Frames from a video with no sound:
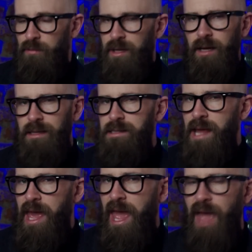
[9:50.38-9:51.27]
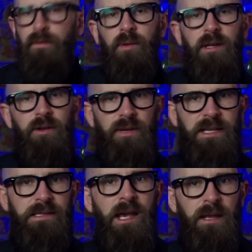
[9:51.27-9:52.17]
Regardless, Everyone
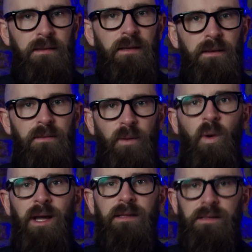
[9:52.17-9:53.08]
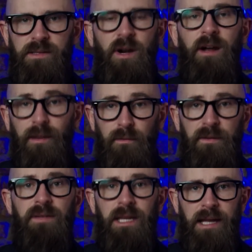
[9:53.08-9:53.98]
agrees that the one that struck in
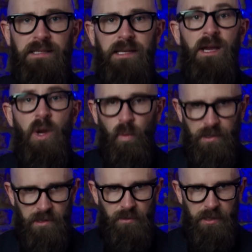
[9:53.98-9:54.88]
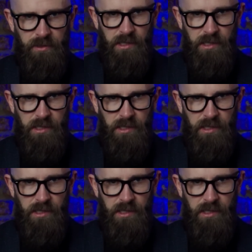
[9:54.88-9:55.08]
1580 was the real